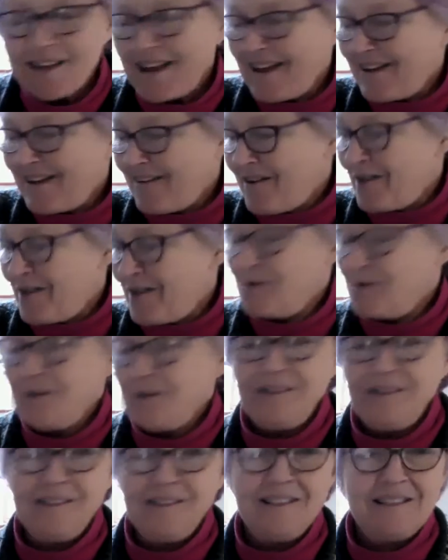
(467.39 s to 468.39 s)
and I
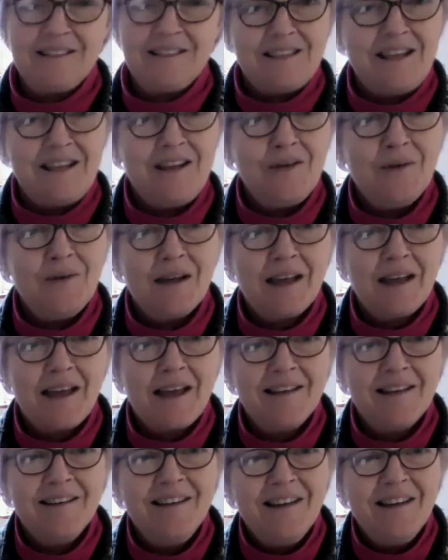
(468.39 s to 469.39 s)
will see you
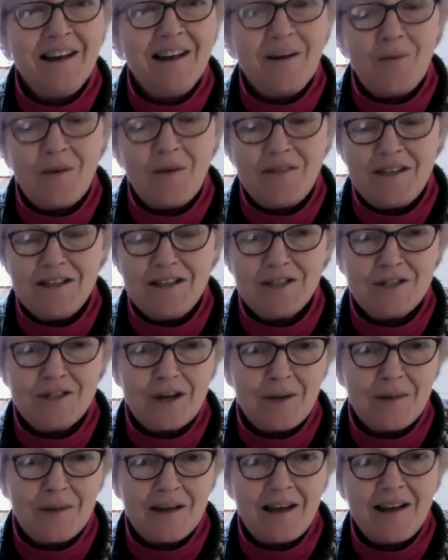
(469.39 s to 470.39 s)
again when these
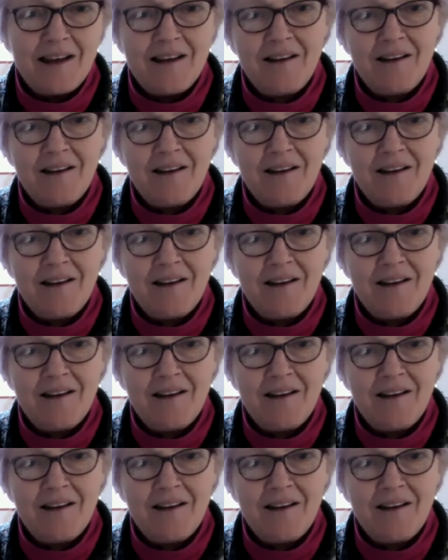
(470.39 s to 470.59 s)
germinate.